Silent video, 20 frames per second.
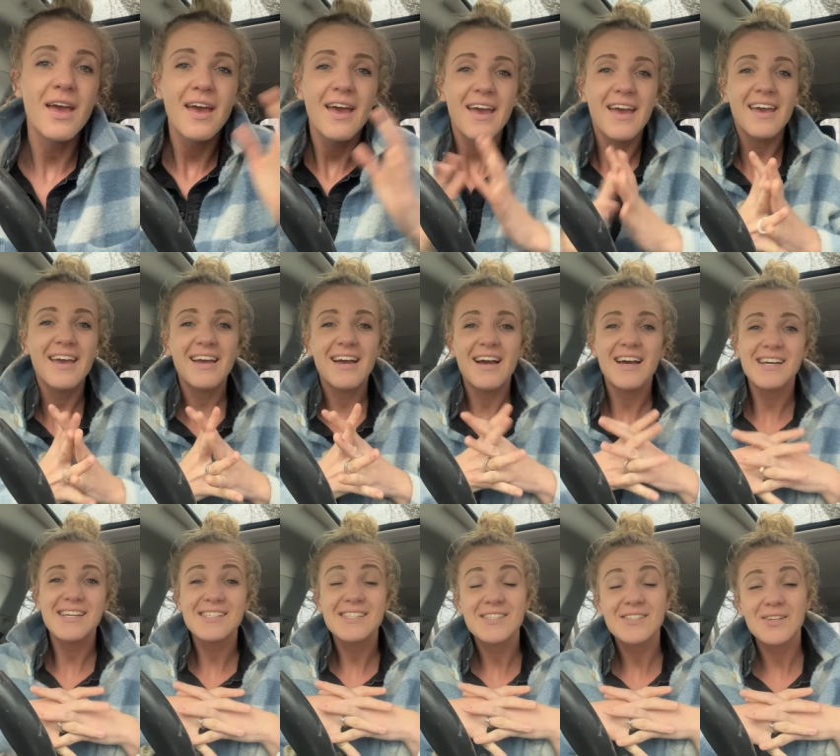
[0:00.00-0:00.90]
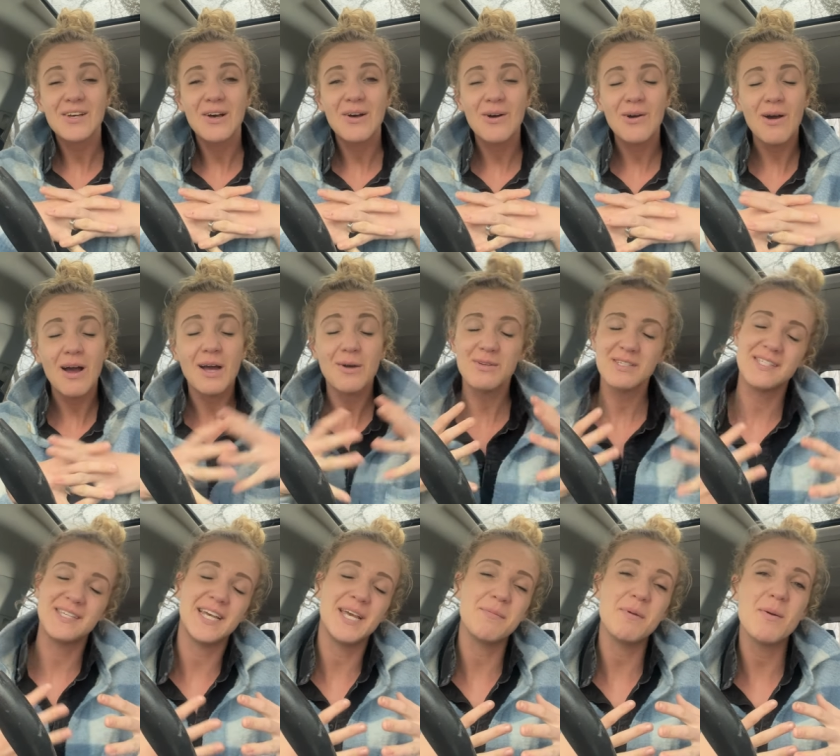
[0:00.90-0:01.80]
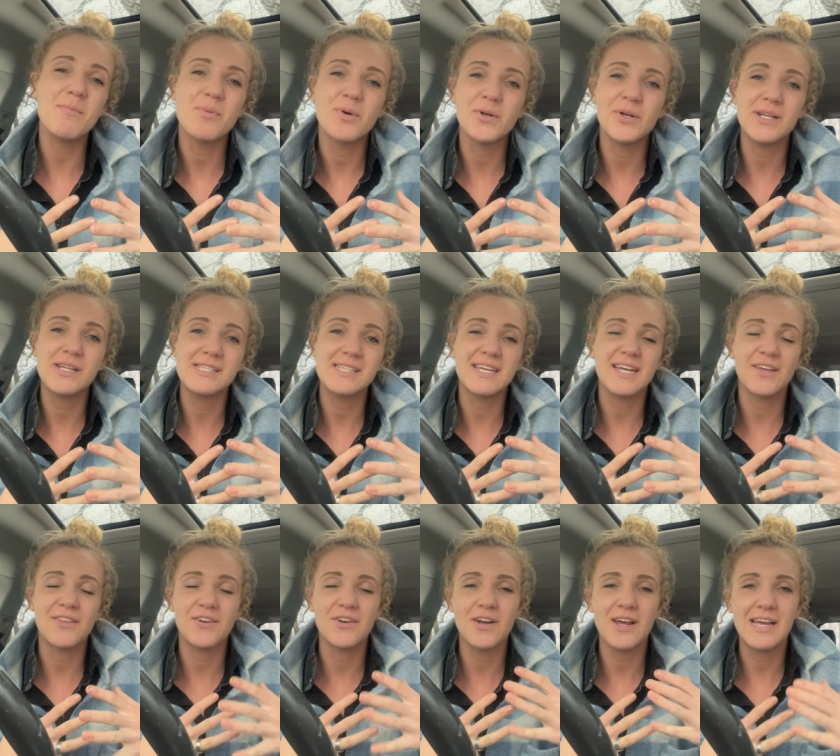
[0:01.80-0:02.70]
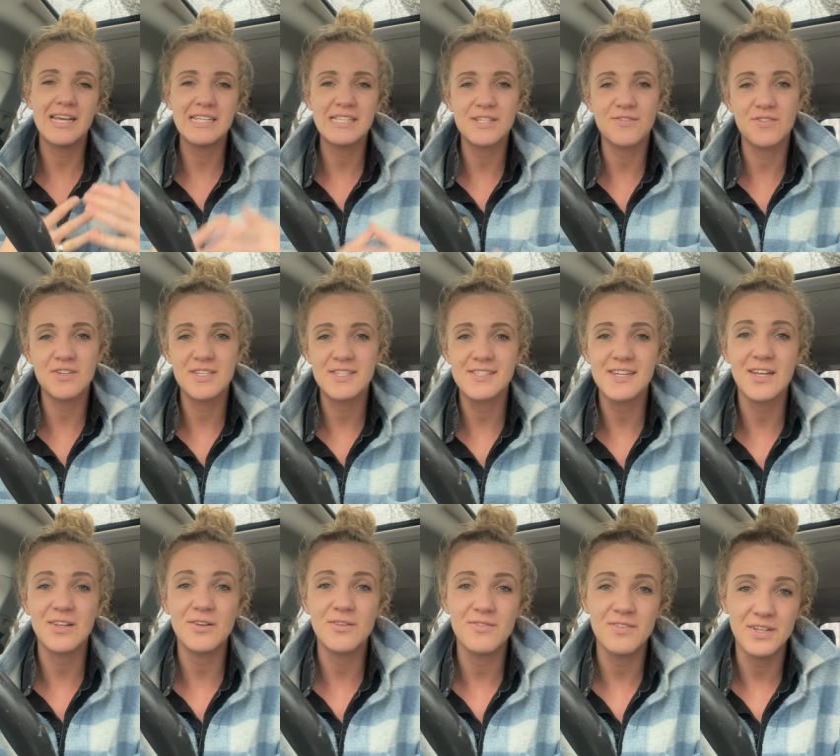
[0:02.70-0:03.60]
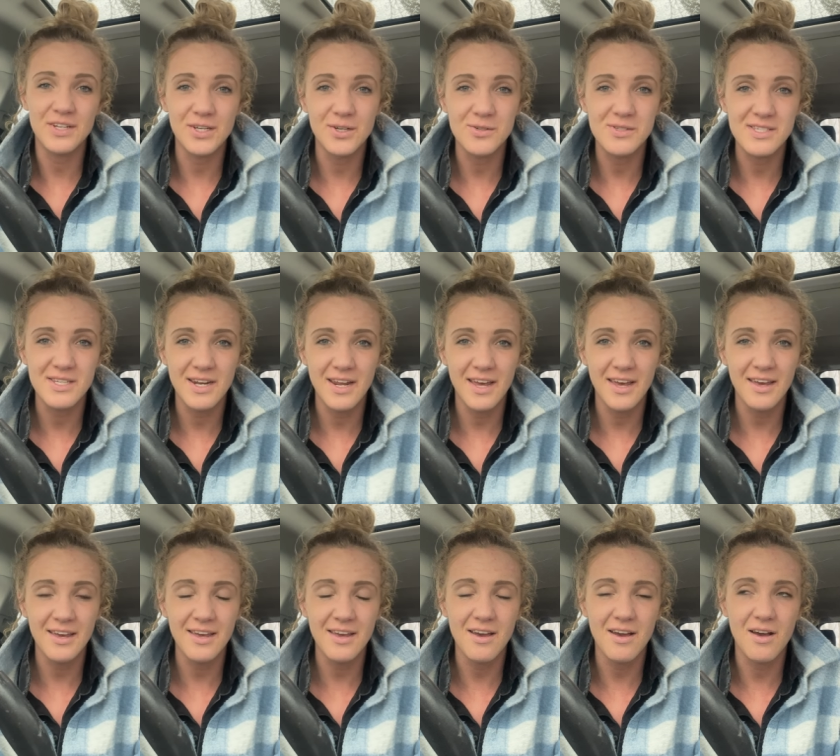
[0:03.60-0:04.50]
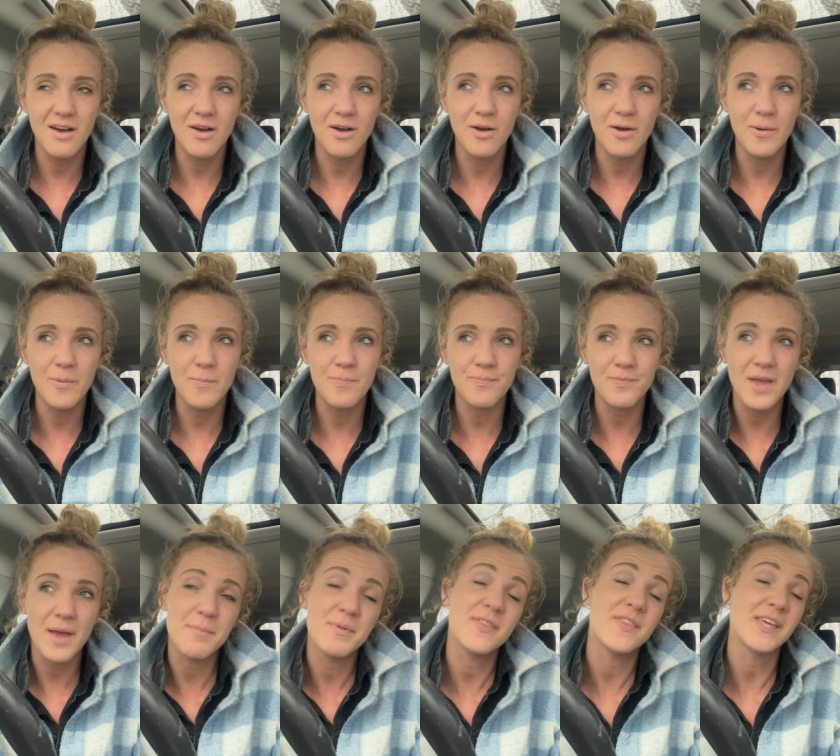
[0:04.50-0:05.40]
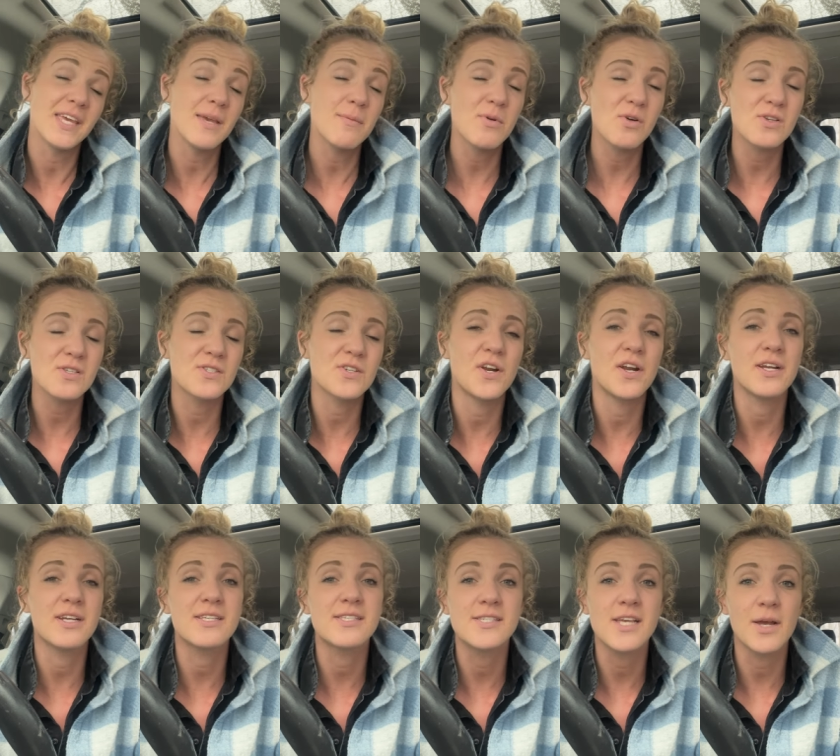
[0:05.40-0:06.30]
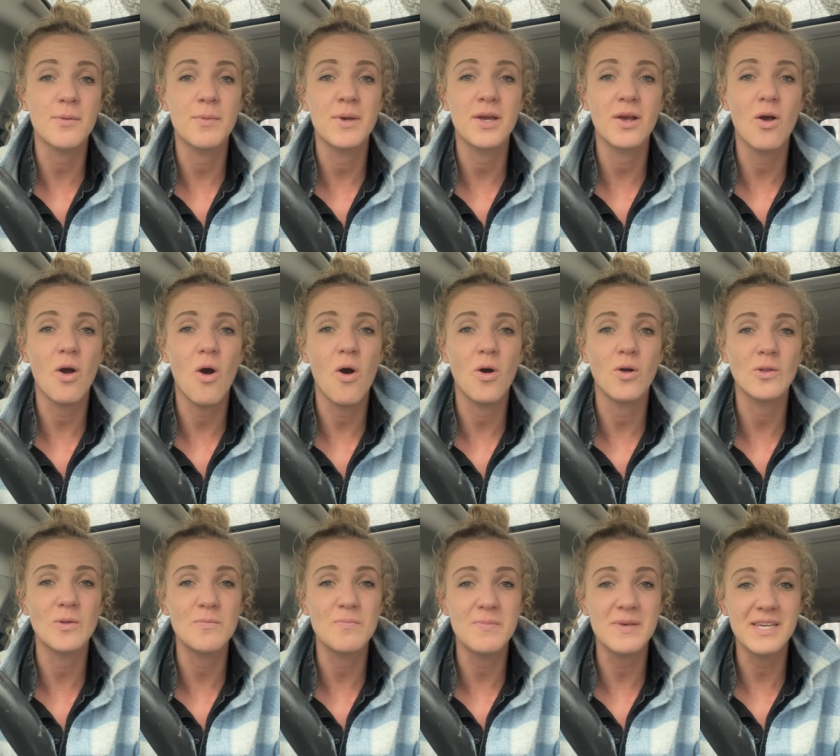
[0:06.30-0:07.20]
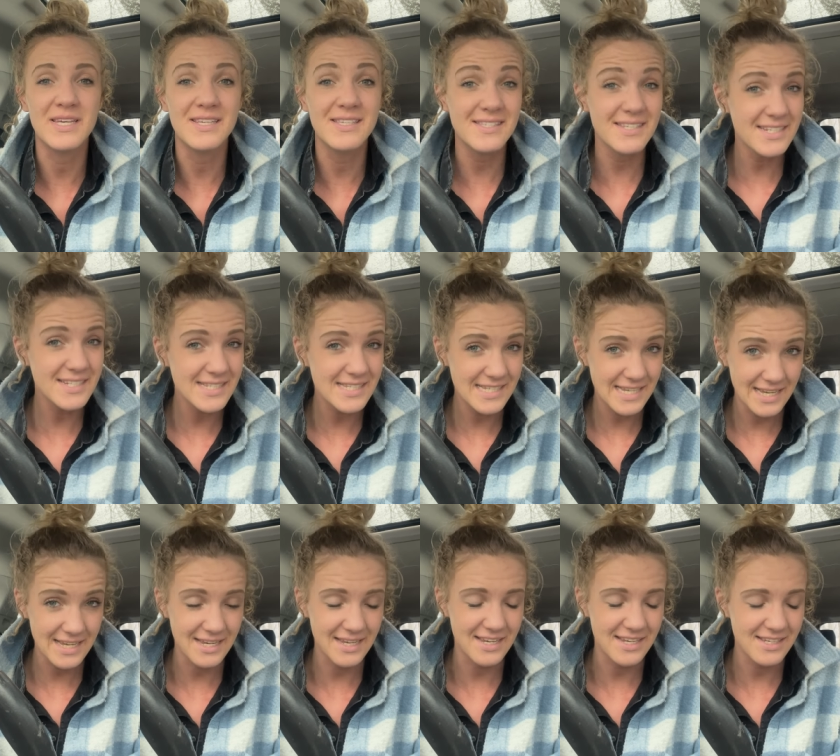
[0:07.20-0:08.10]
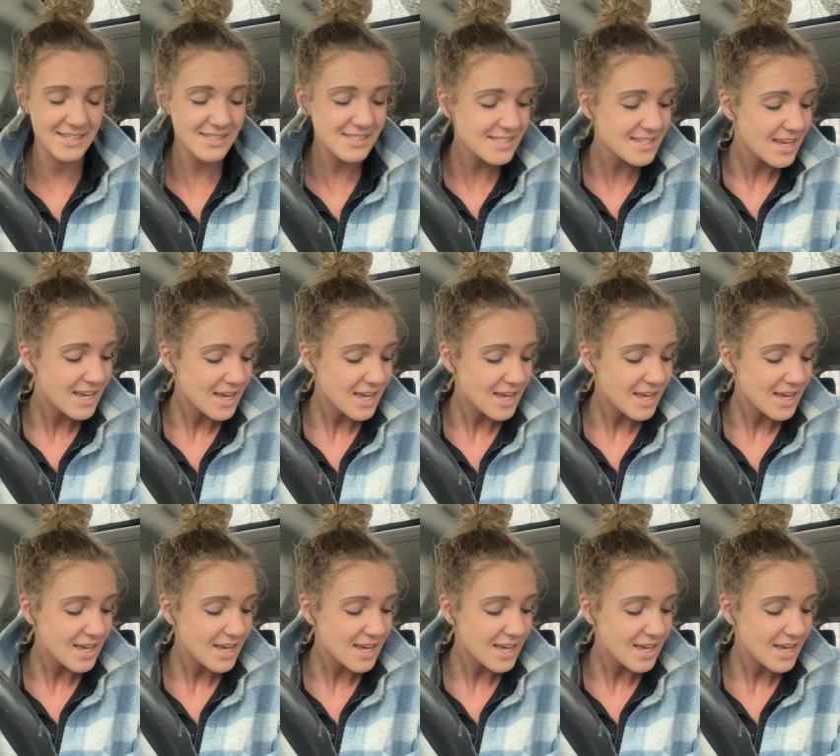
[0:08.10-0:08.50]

Hey guys, so I was thinking about putting together a different style of video today. Um, I've been thinking about starting a segment called Bees and Teas.